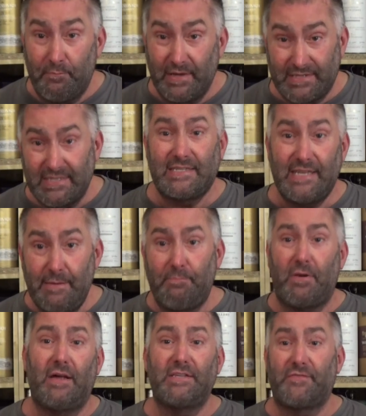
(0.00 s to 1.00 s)
It's a C
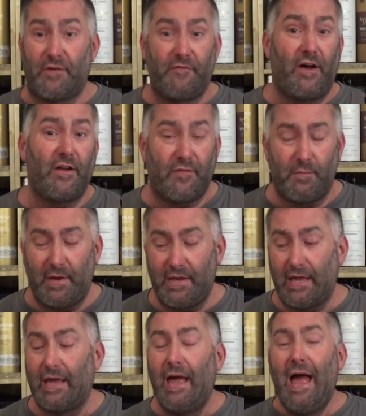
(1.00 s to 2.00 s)
plus for value for
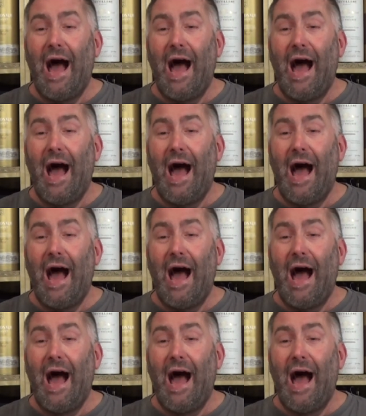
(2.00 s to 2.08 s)
money.